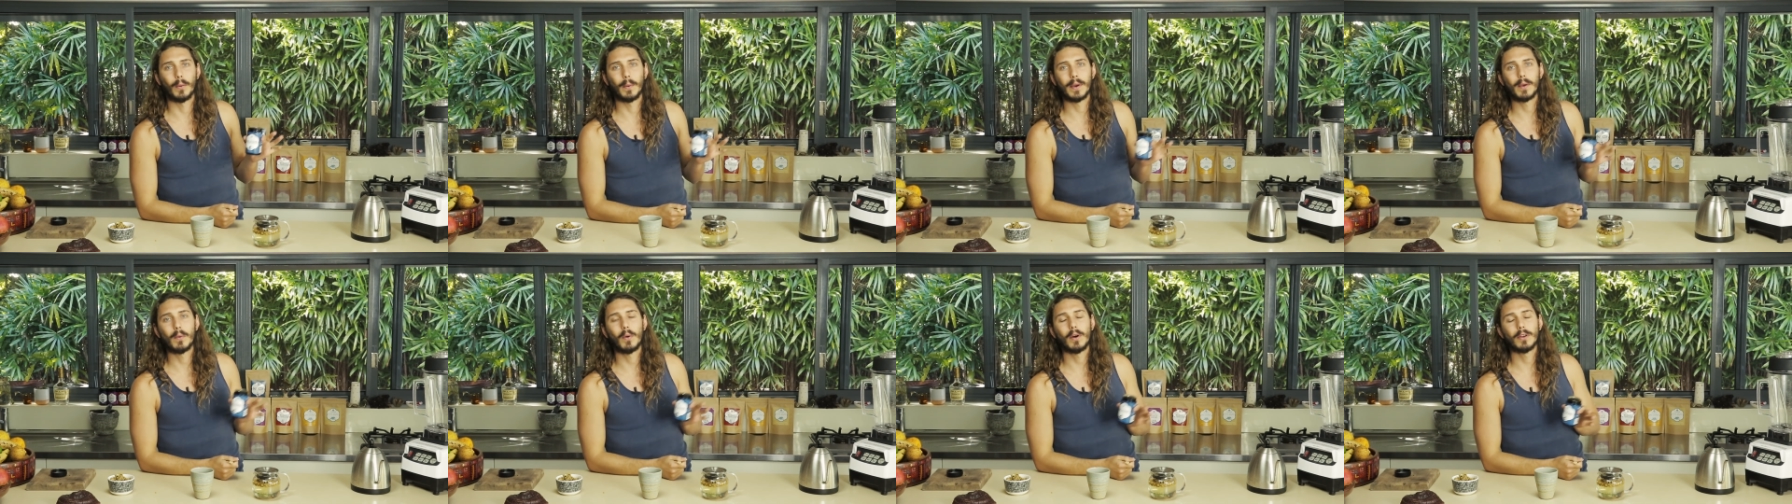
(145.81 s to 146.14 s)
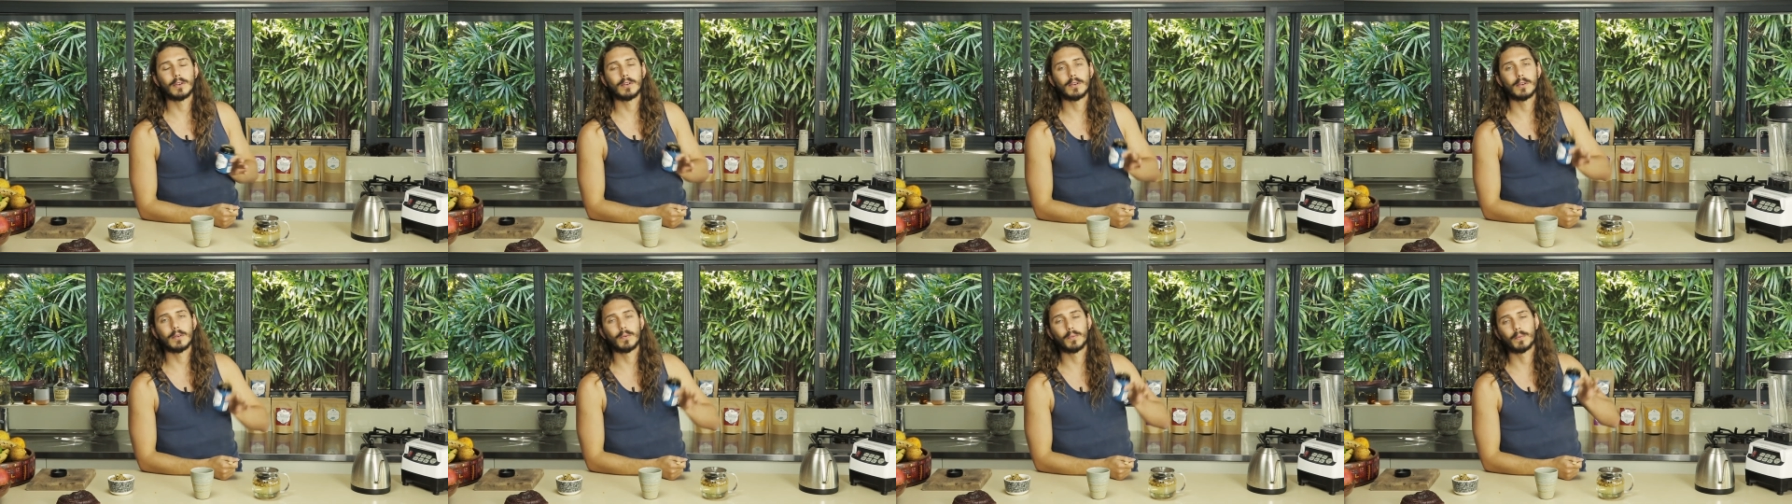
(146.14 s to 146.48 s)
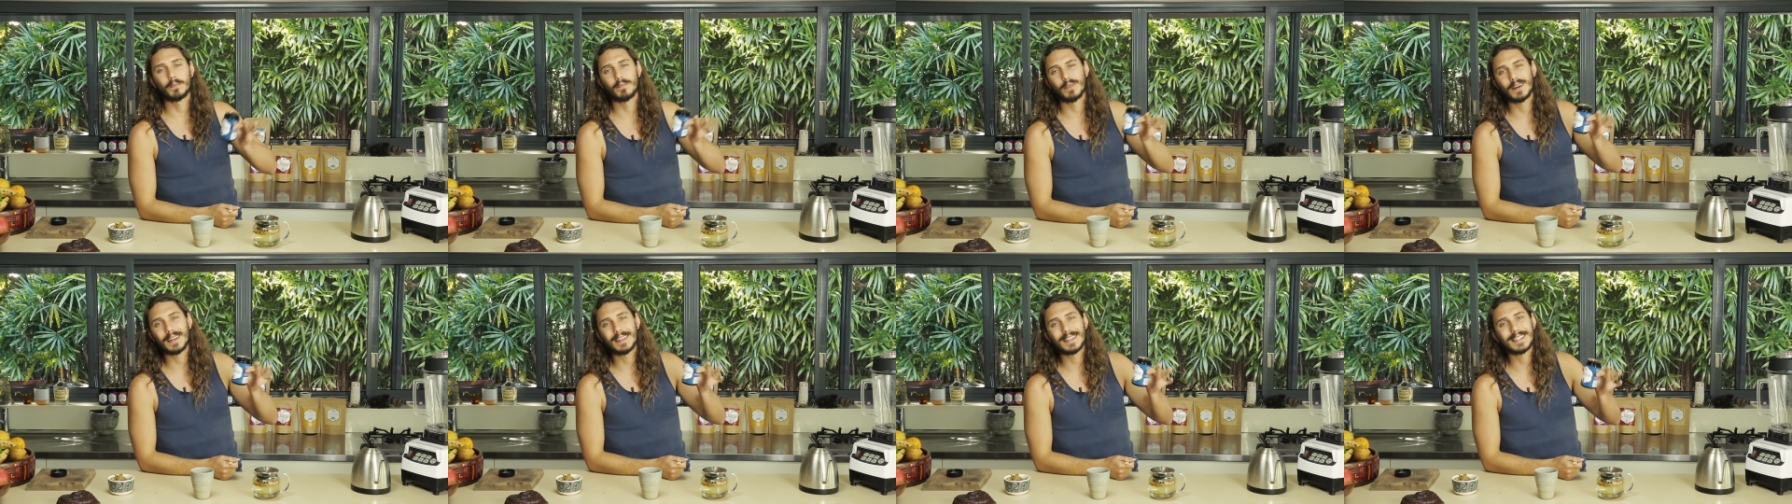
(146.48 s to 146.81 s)
We want you to
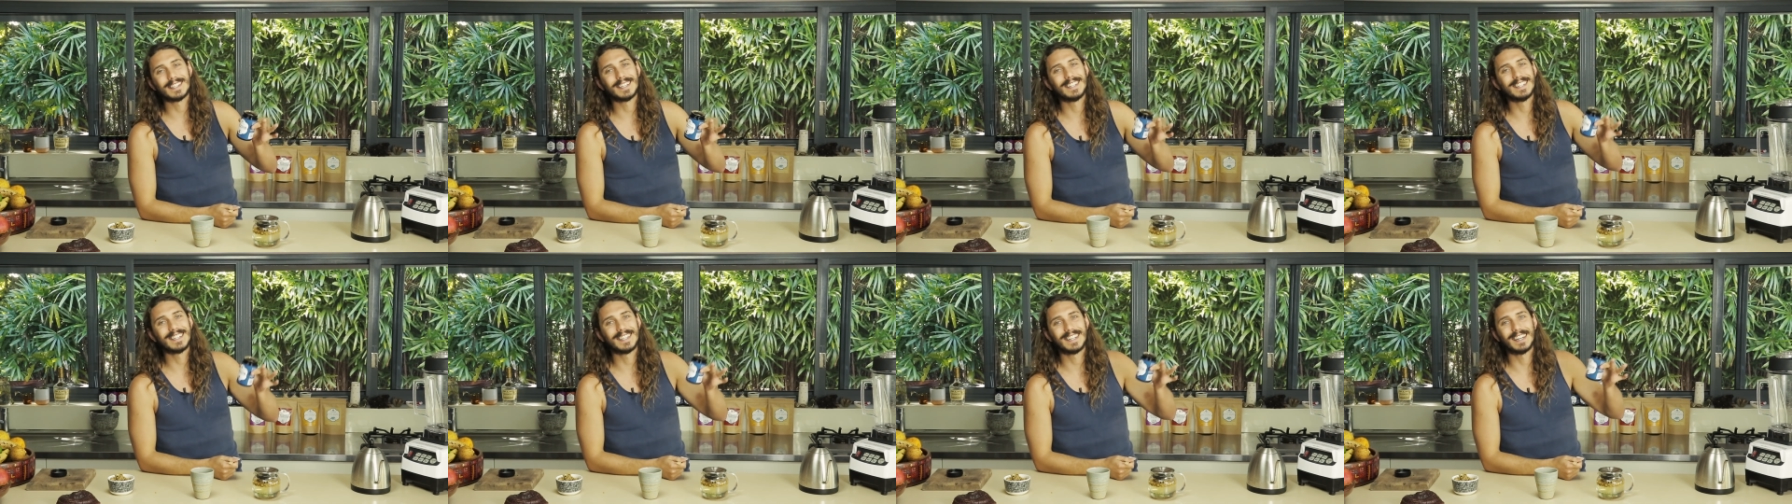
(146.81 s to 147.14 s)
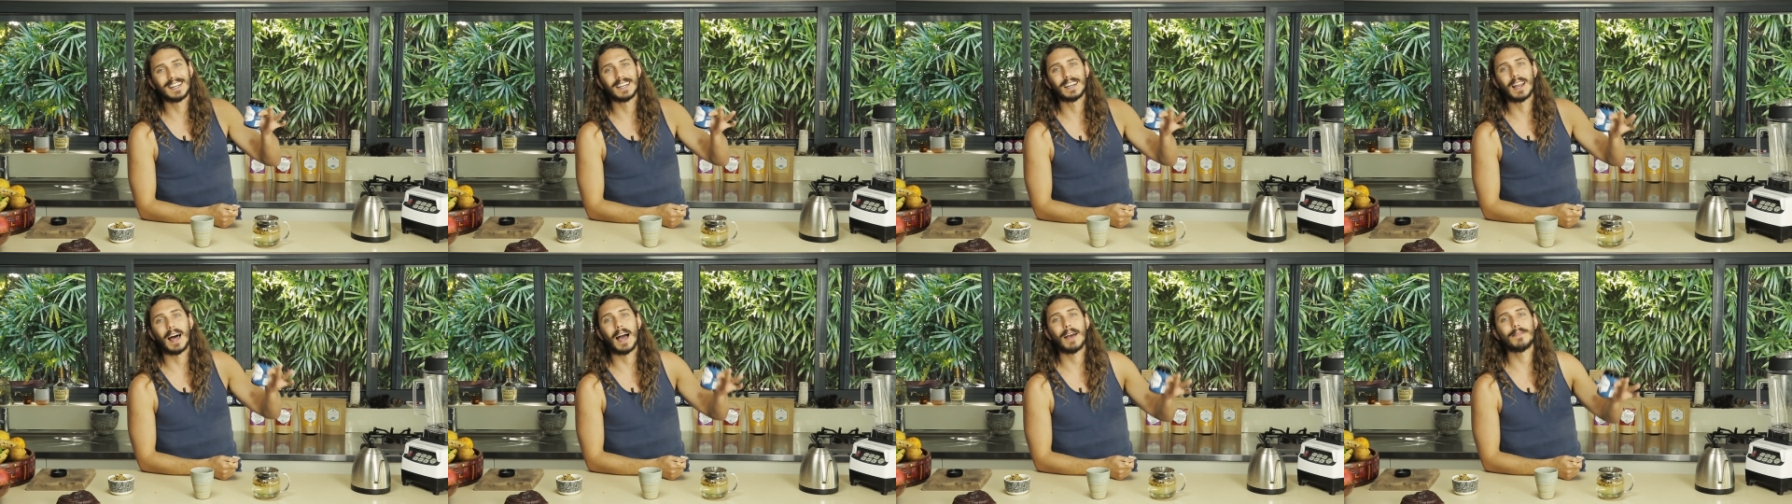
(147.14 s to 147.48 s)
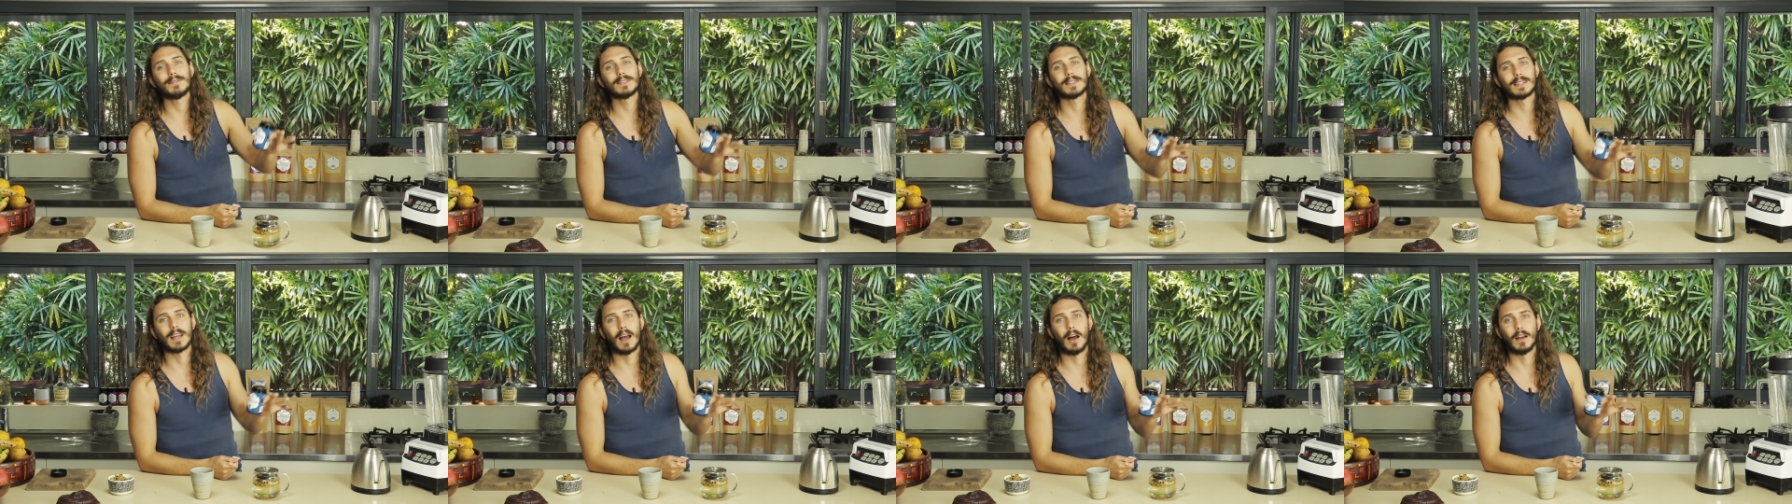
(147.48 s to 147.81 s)
bring this into your
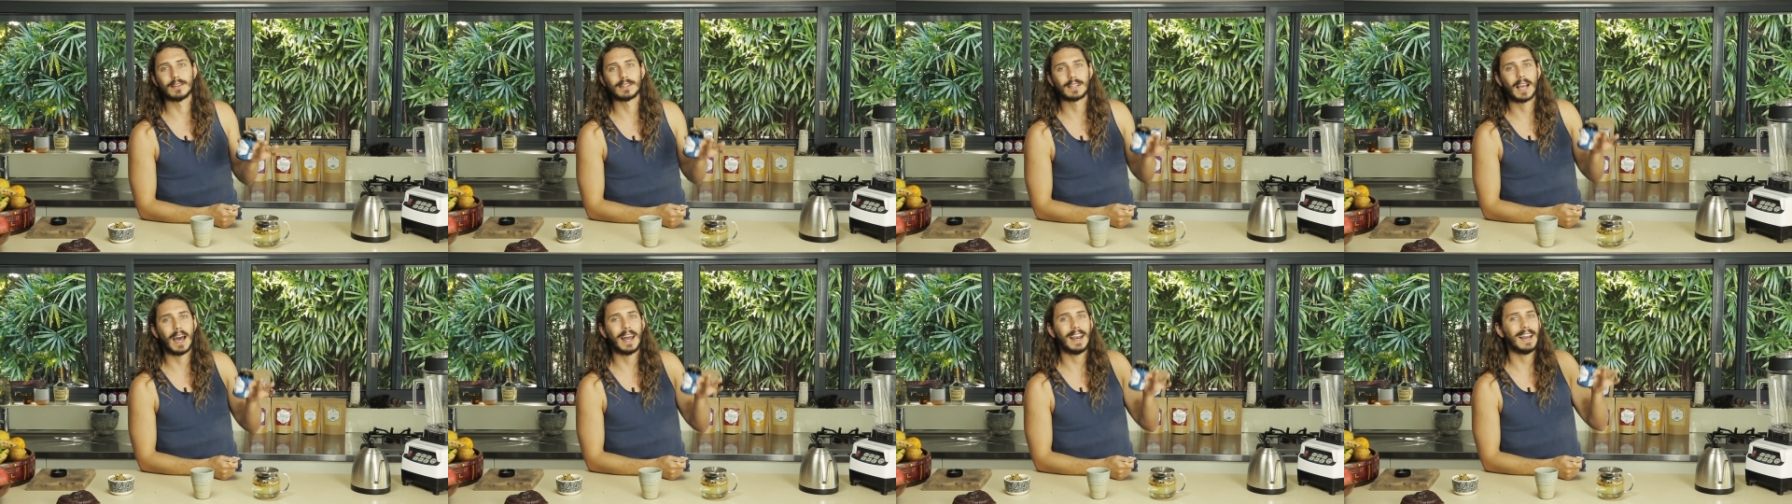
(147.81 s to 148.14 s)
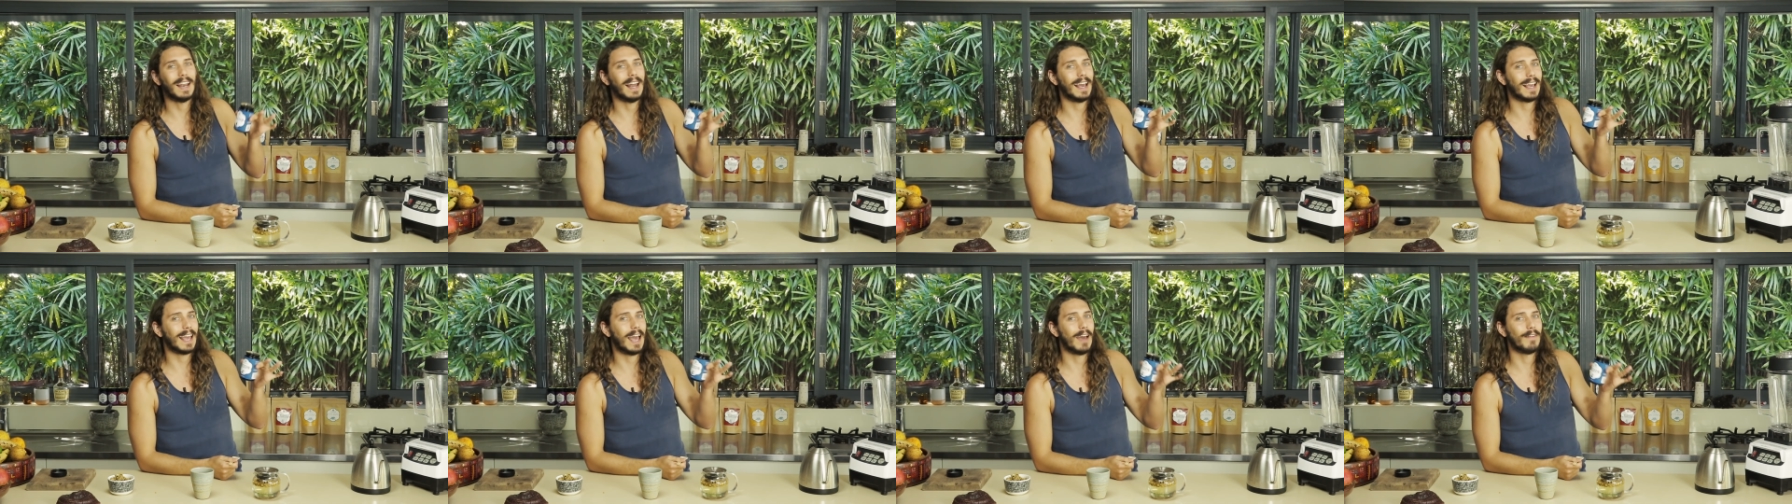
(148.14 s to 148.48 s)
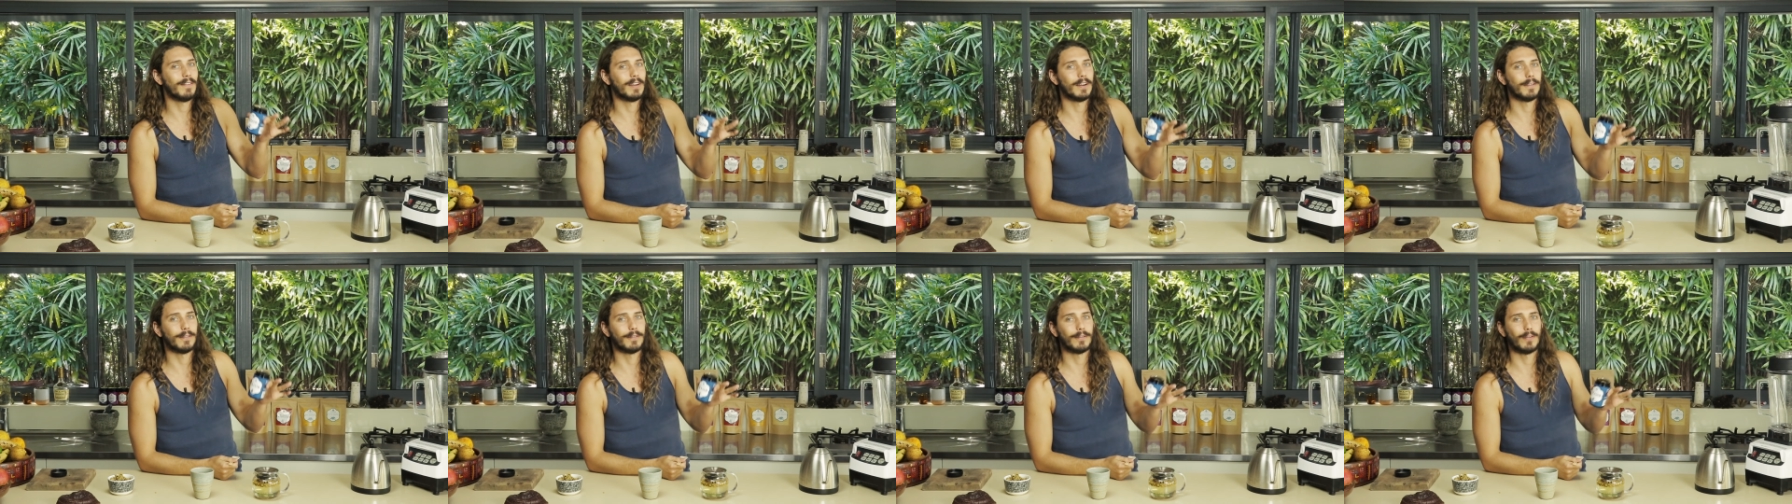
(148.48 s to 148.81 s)
lifestyle. It's kind of like
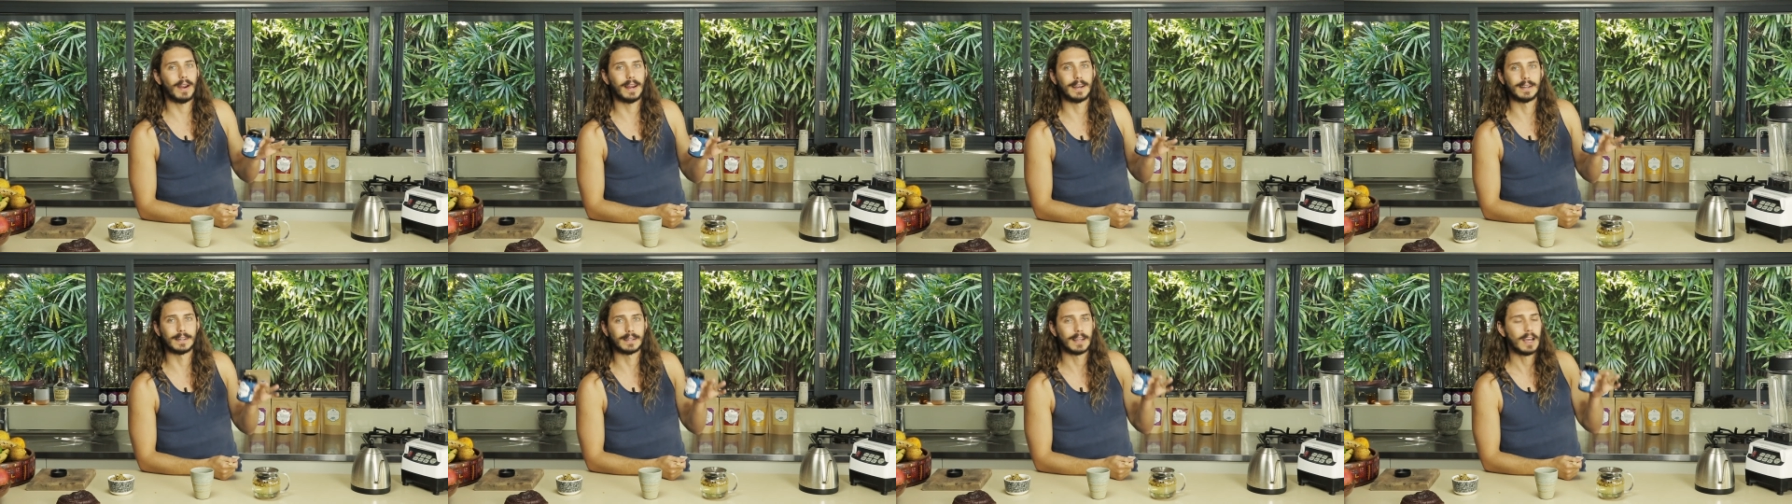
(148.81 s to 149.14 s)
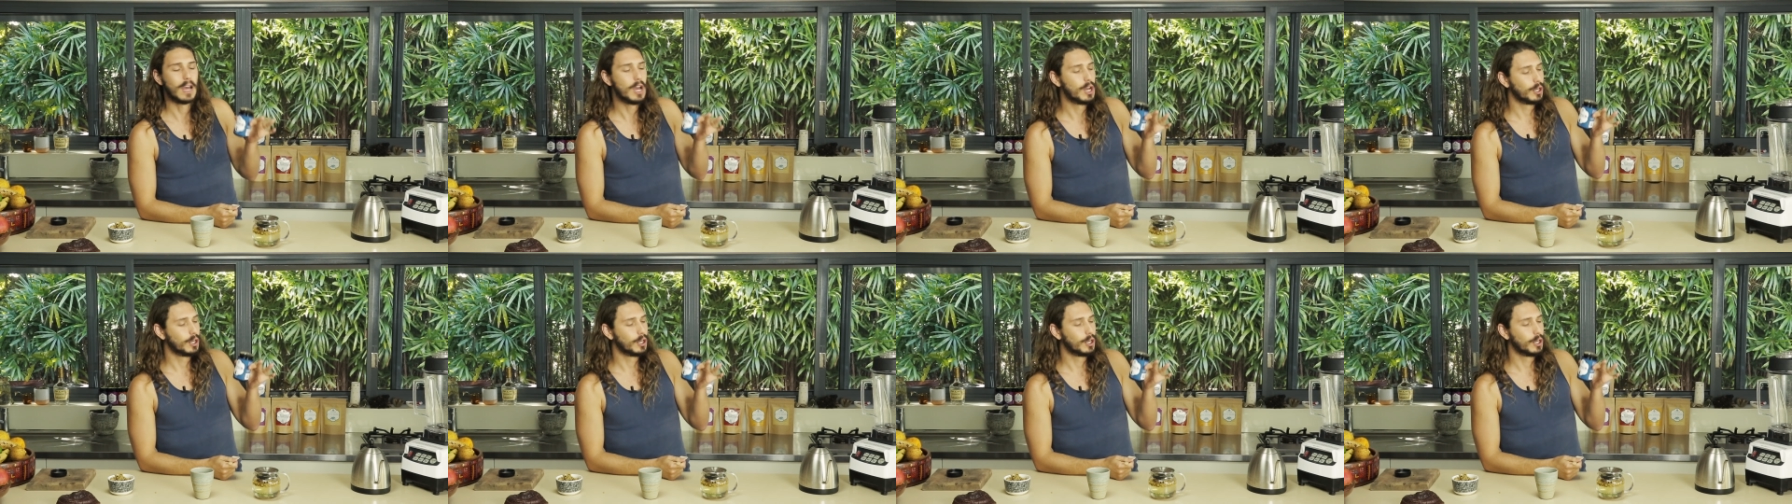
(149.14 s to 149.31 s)
having a friend.